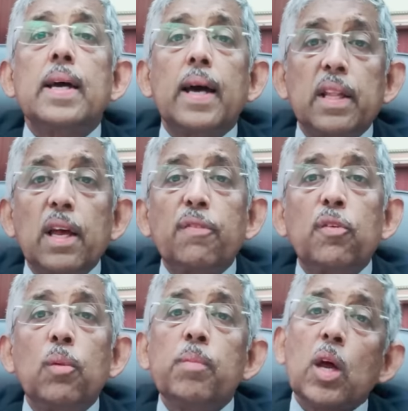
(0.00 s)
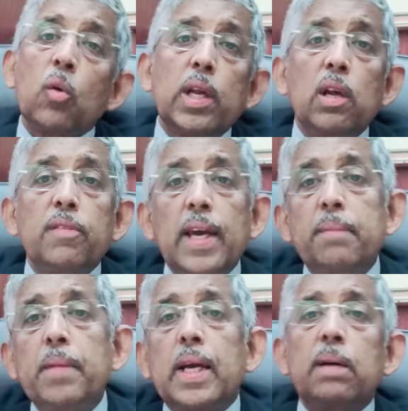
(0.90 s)
And therefore, while your
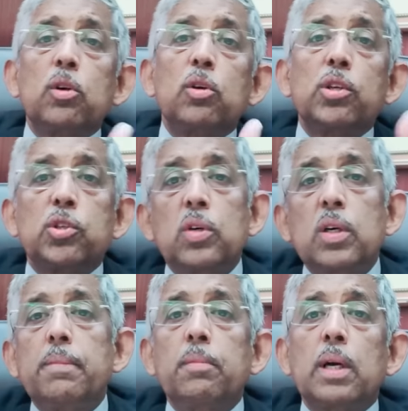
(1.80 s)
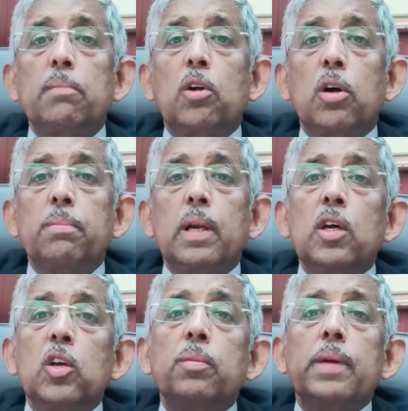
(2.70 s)
weight may come down, your sugar may become normal,
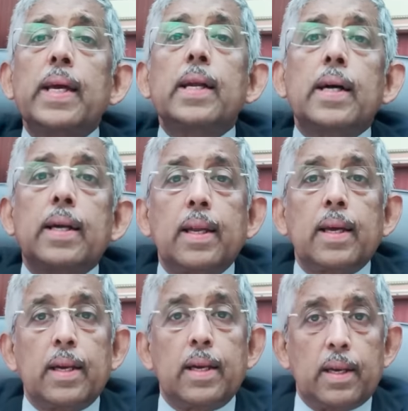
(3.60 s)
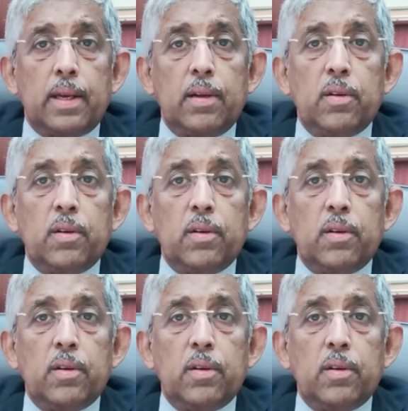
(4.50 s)
you may get a heart attack and die.